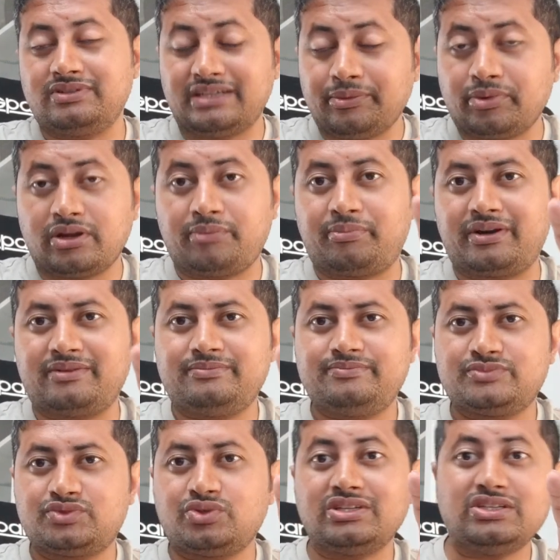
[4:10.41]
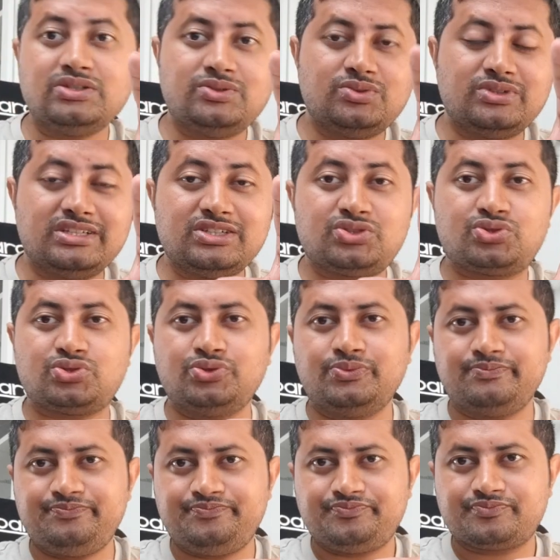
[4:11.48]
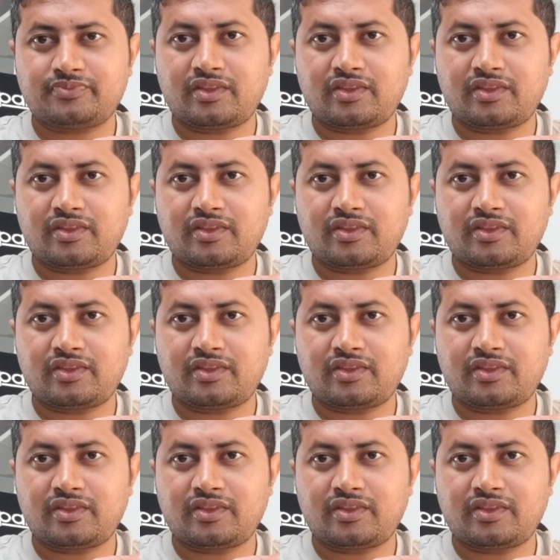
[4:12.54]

developer so you need to